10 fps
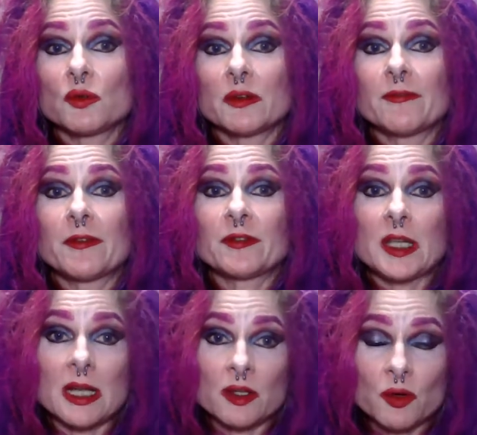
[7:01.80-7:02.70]
and
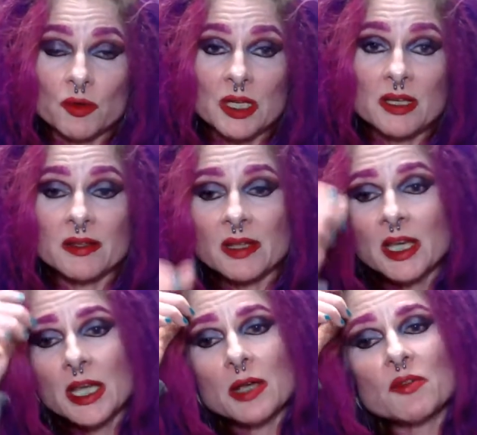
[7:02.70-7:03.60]
58 degrees.
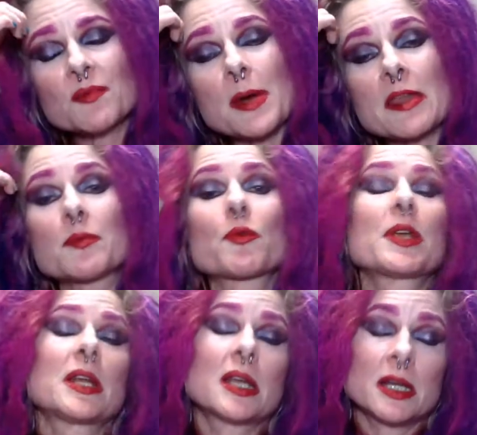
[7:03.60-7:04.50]
It was by the
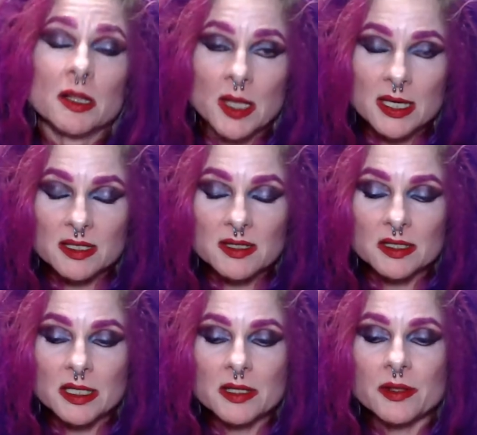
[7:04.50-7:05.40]
marina in Atlantic
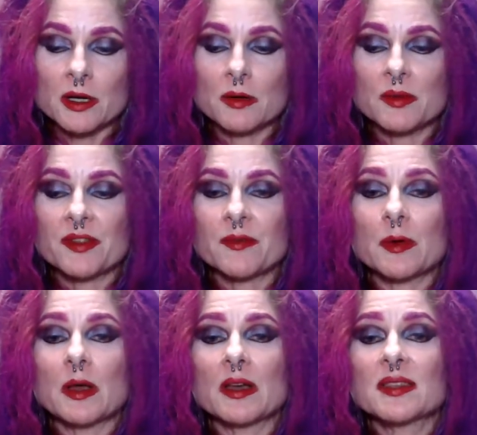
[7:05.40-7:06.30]
City. There was
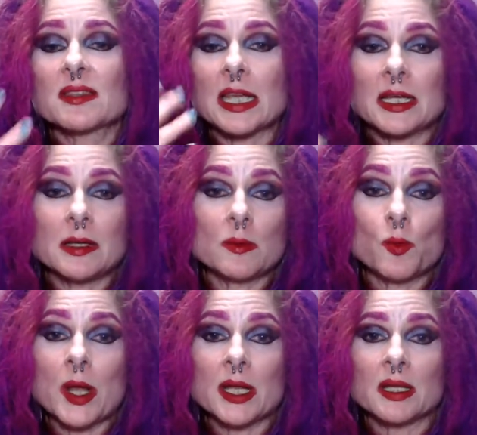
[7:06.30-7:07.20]
a steady
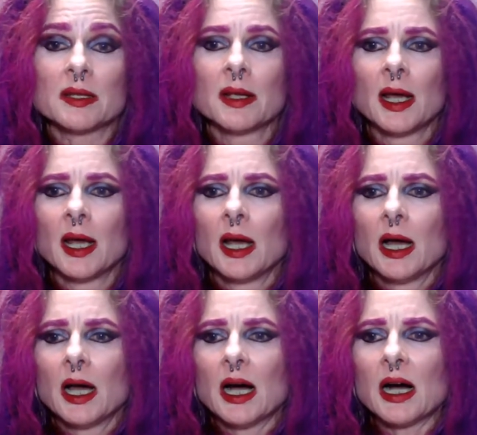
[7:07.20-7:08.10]
wind.
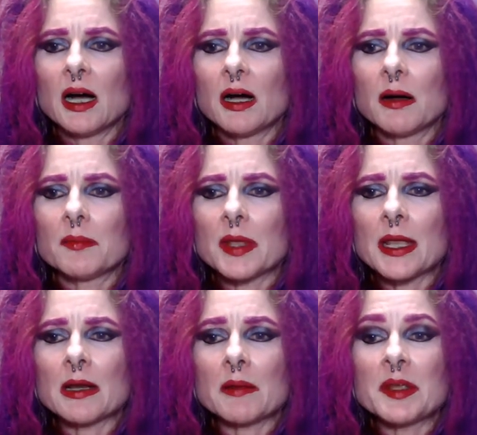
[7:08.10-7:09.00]
Um,
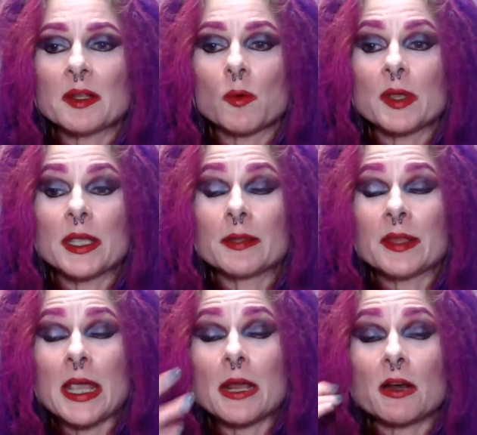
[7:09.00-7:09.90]
and I mean, the,
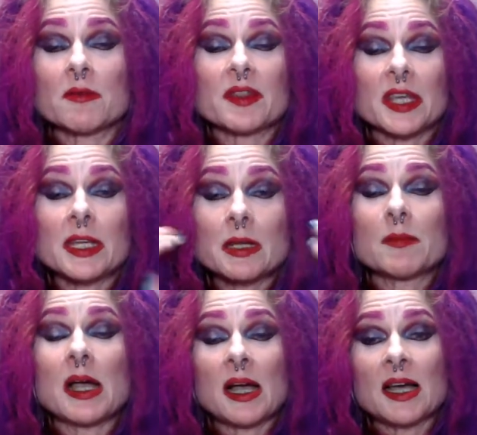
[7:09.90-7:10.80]
the air was hitting at
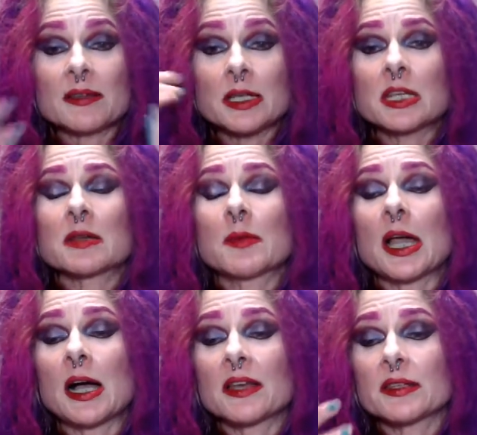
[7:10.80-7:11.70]
my eyes, hitting at my
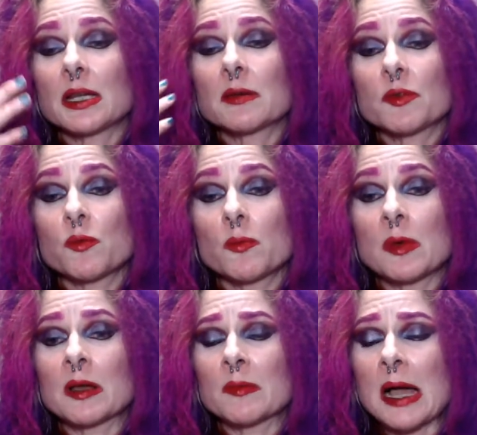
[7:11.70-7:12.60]
eyes, and I was
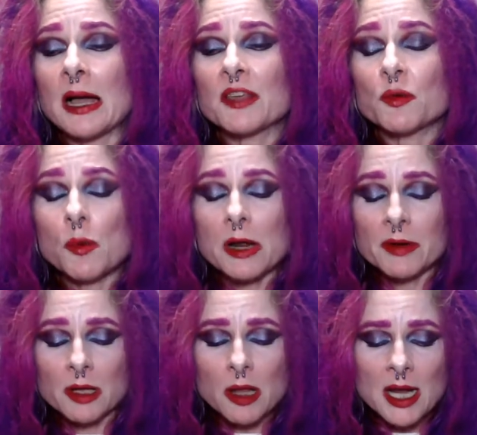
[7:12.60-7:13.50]
my, my eyes were
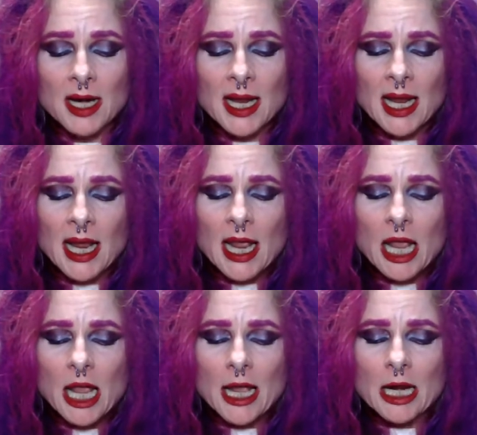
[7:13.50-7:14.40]
watering a lot.
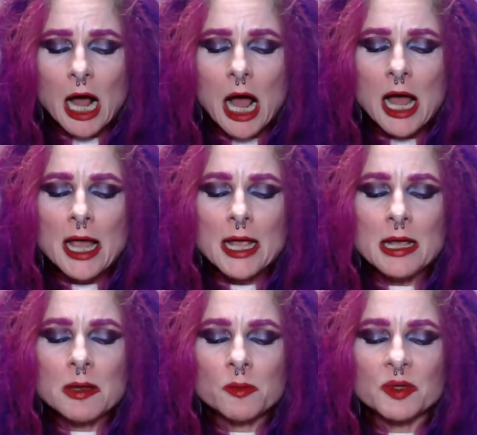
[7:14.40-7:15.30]
And
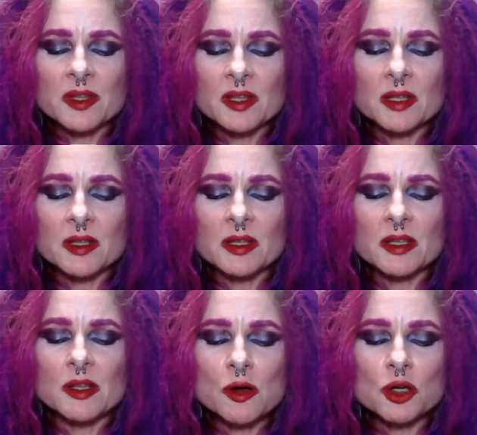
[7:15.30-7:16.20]
I was
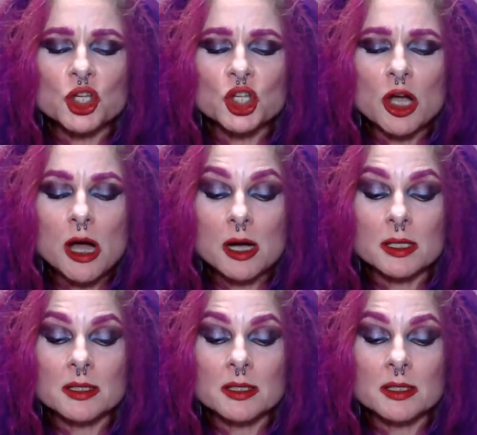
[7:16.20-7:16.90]
so shocked